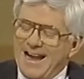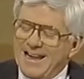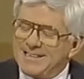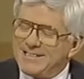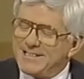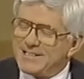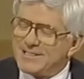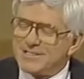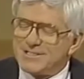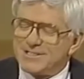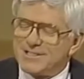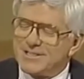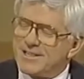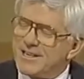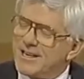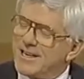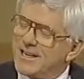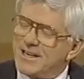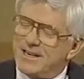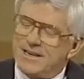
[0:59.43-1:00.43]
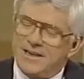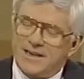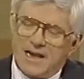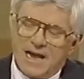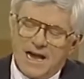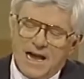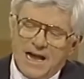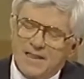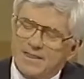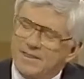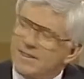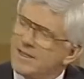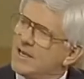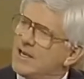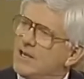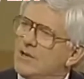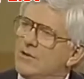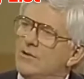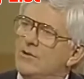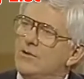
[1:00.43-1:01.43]
I just think, I
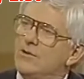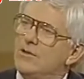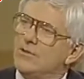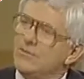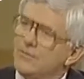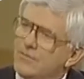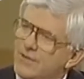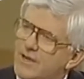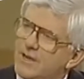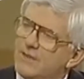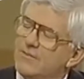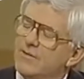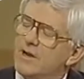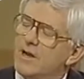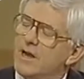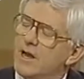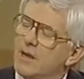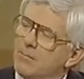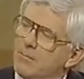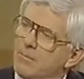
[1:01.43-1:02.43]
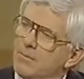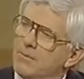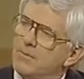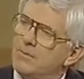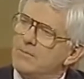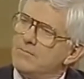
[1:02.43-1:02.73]
think you've given up.